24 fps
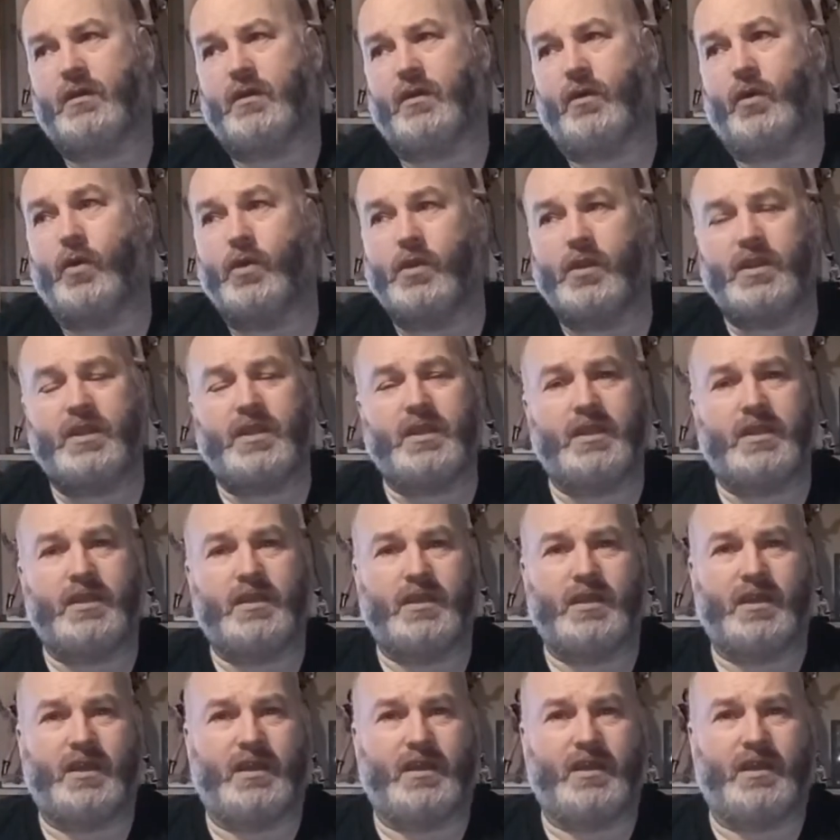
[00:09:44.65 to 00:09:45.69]

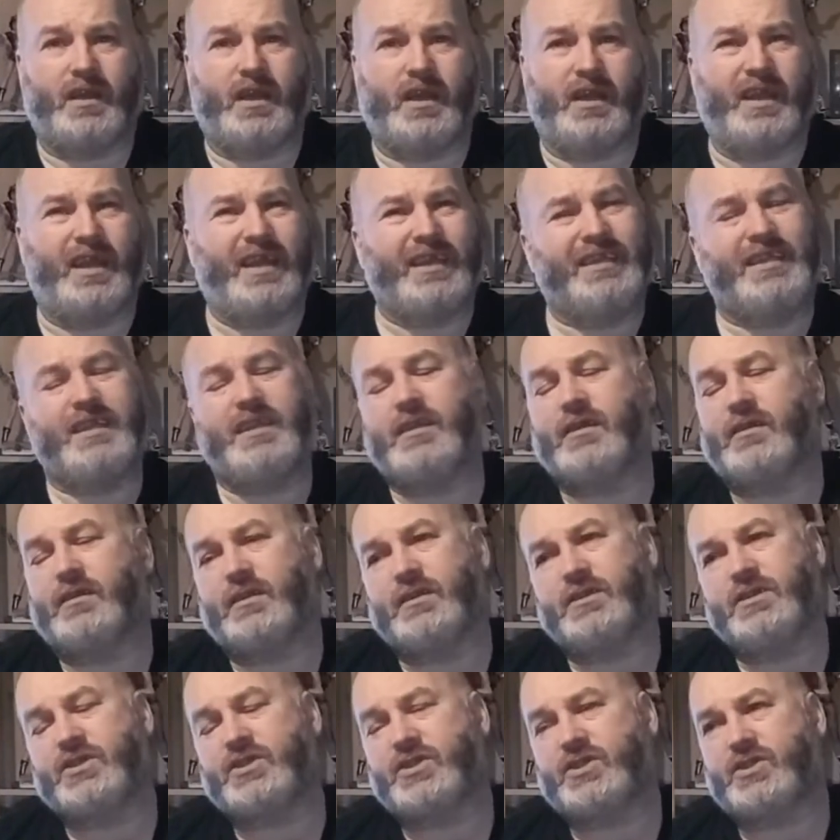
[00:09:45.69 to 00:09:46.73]
only an
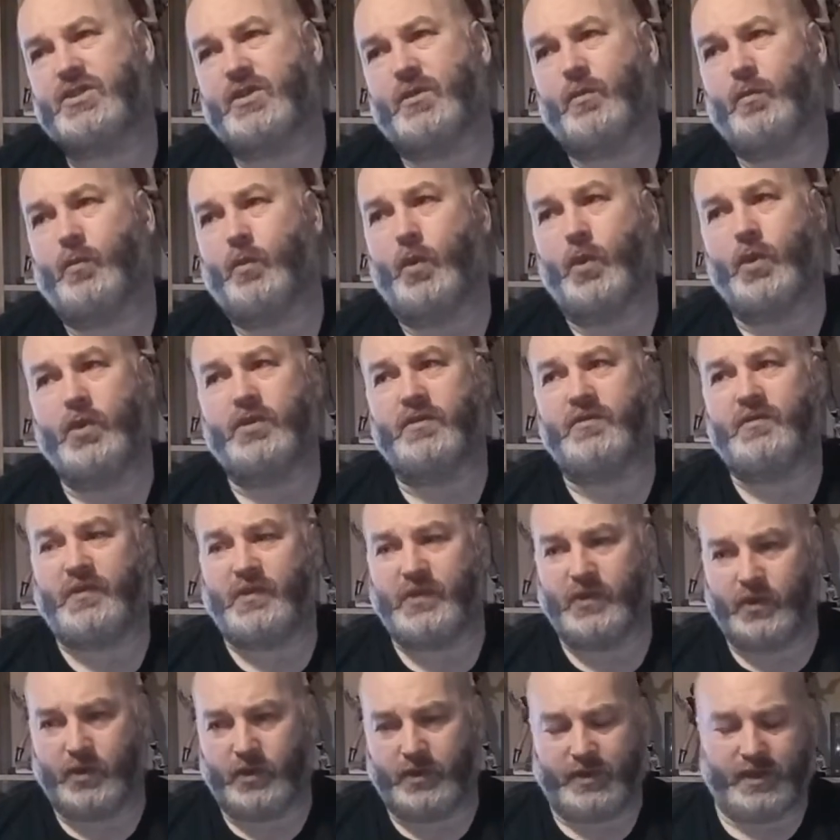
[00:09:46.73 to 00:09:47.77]
idealist would have
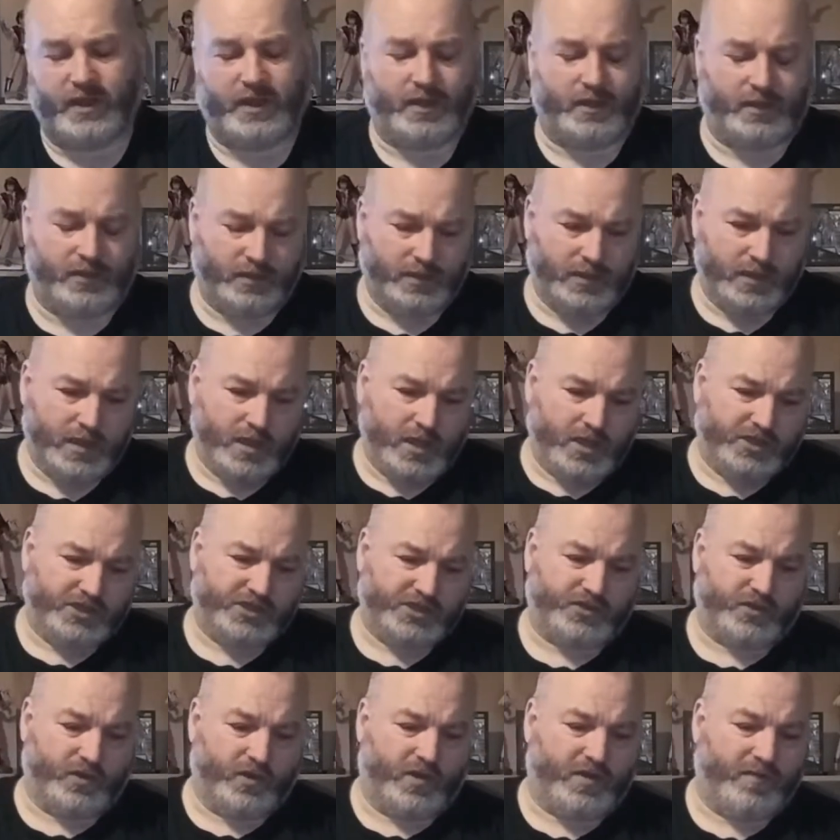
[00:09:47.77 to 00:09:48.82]
thought that
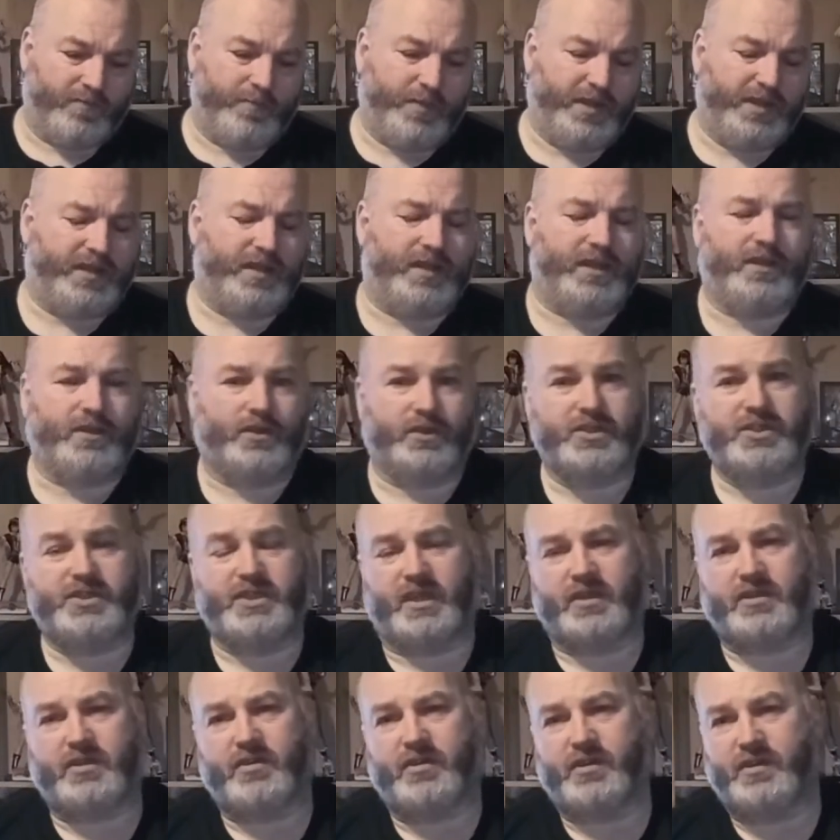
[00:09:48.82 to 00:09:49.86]
stroke of midnight on
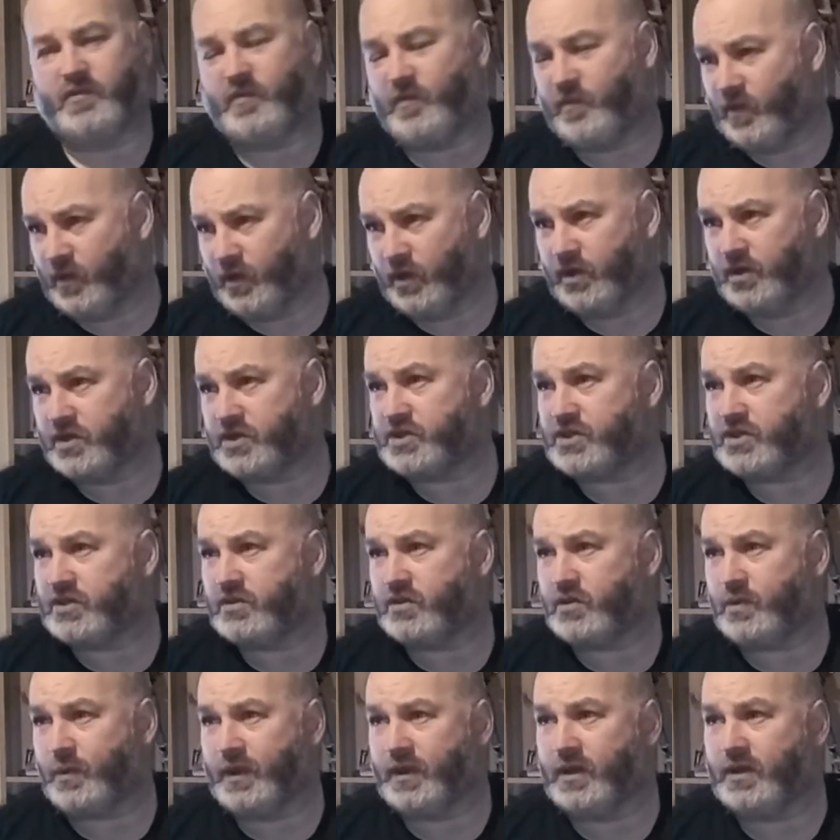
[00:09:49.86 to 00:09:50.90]
January the 1st,
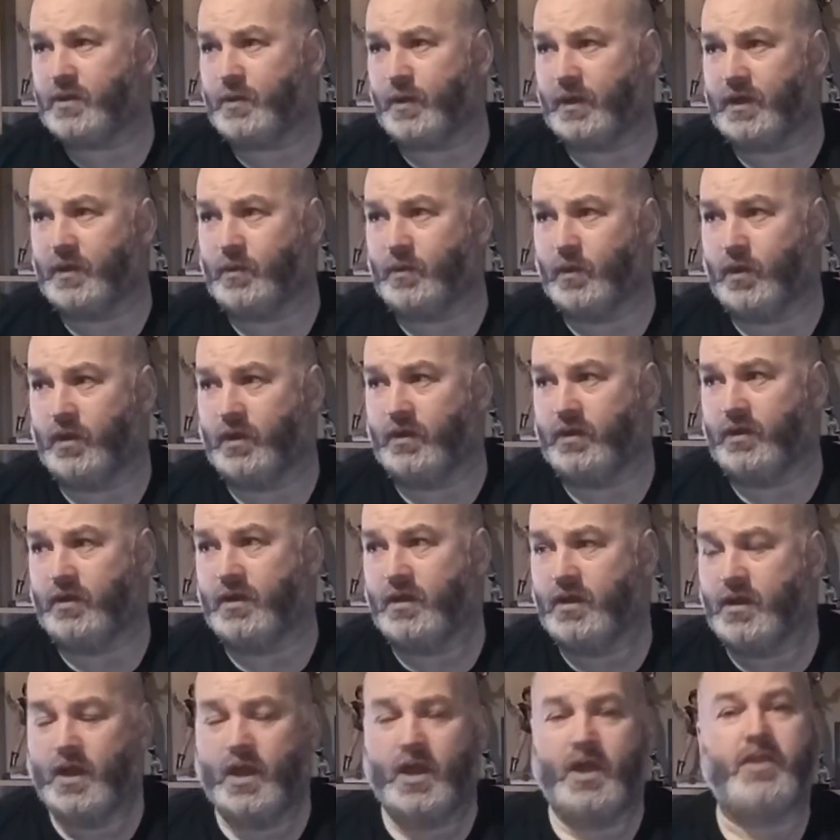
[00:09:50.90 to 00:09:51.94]
2021,
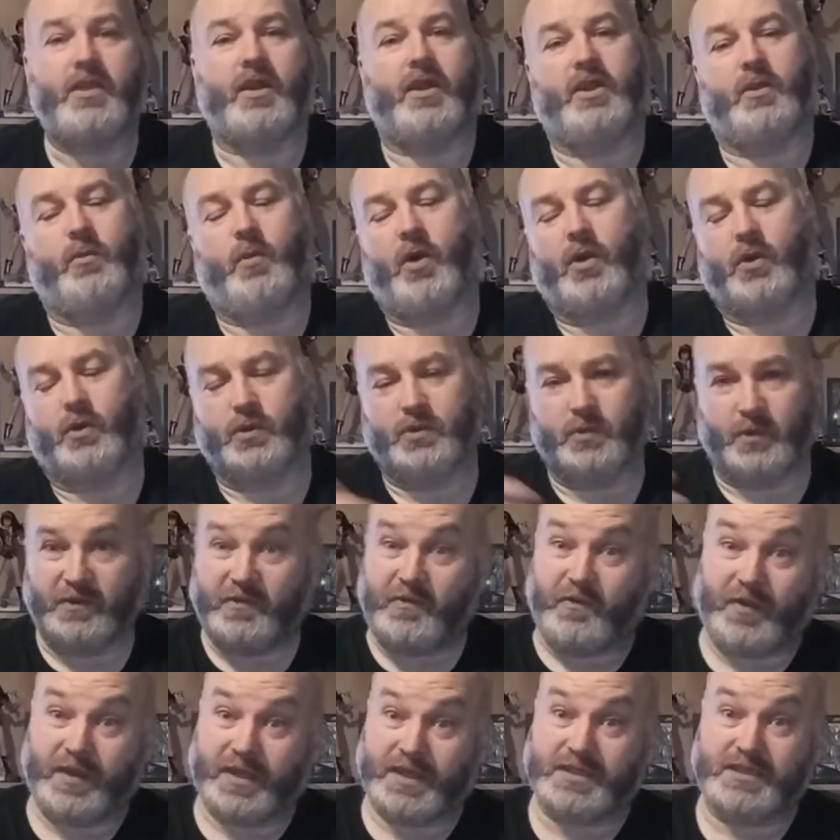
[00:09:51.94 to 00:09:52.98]
that the world would
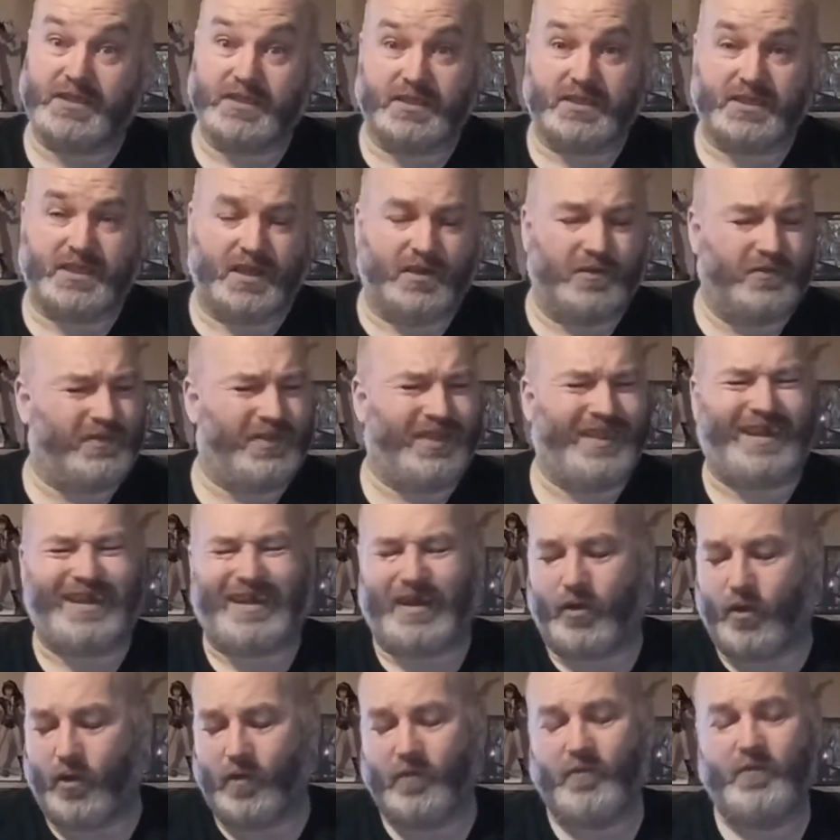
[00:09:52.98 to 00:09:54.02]
fix itself. That
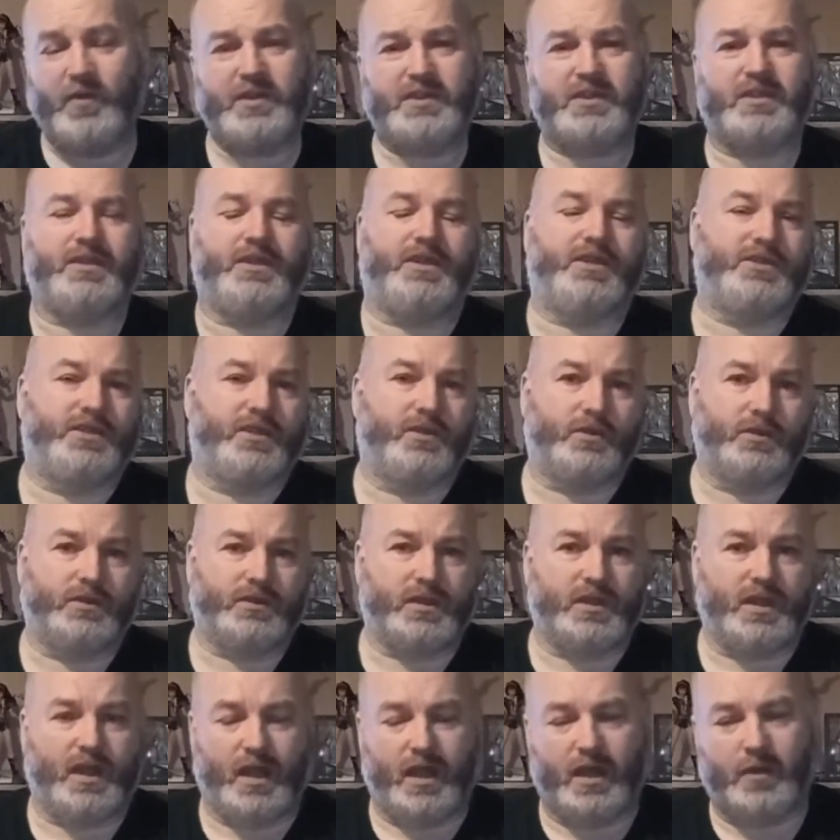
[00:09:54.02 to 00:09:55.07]
obviously isn't going to
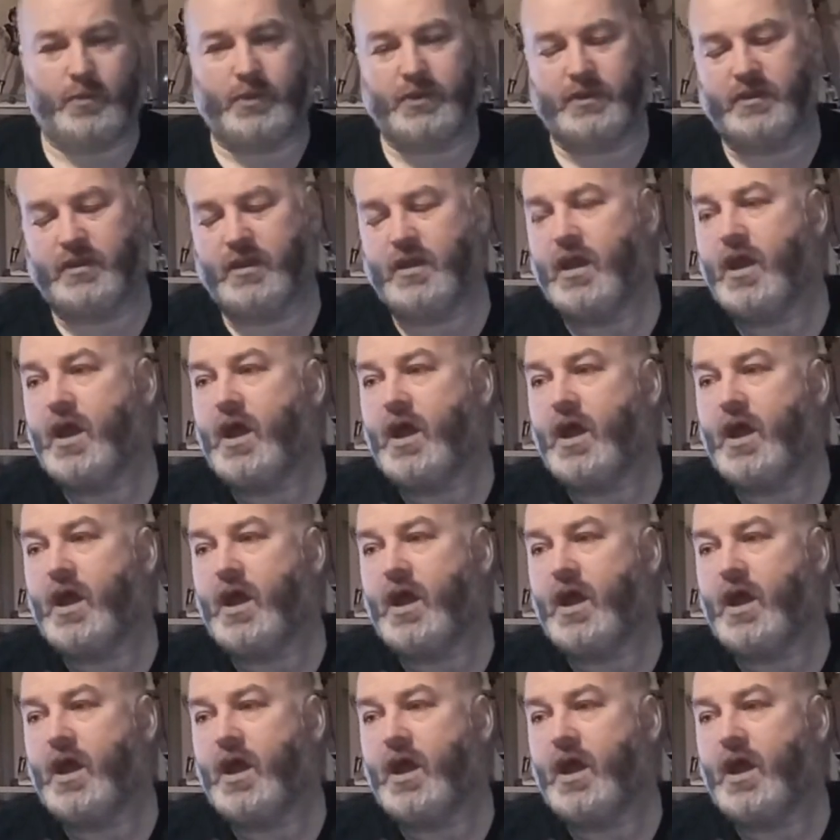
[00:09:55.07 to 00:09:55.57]
happen.